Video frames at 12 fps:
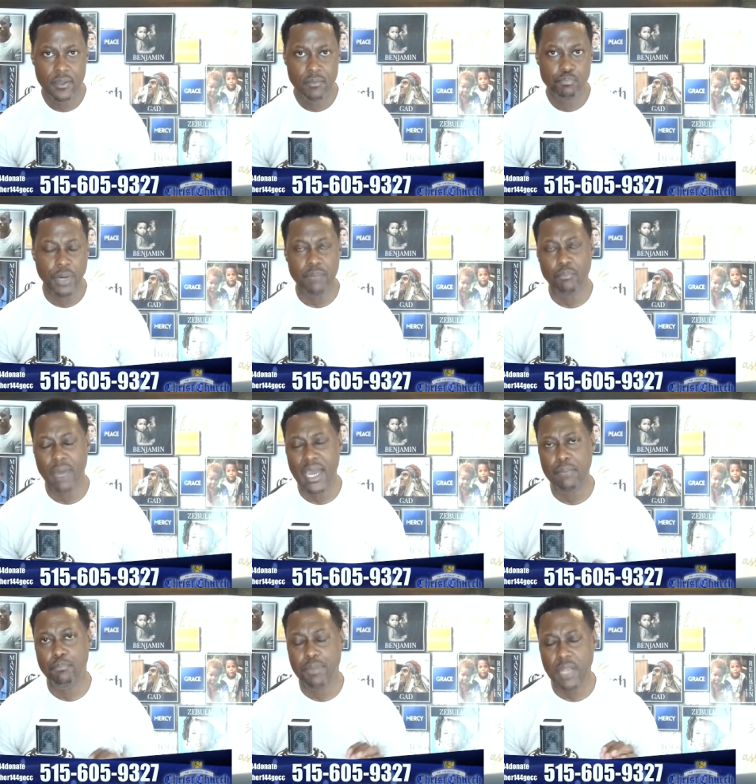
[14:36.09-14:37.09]
but my
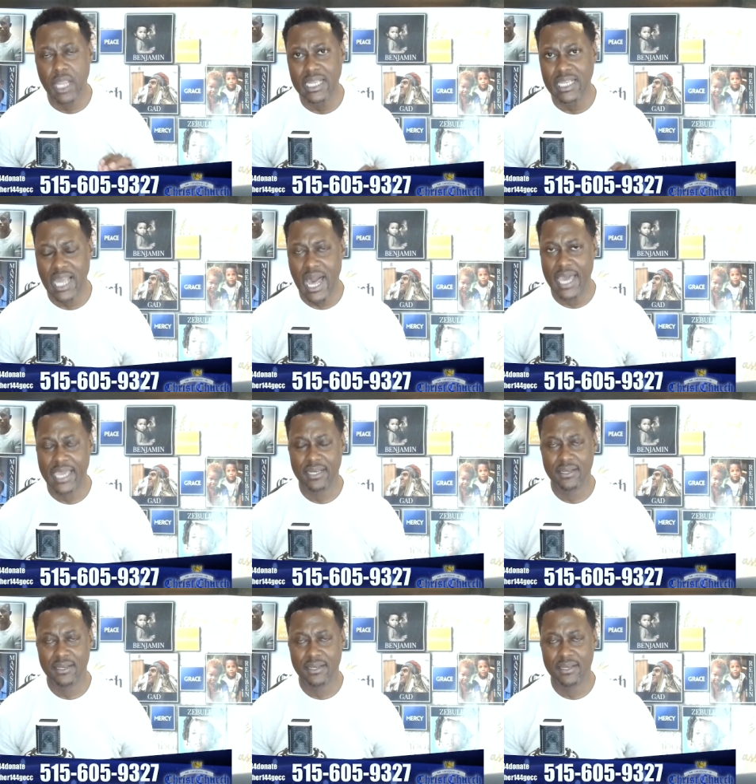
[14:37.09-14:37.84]
bloodline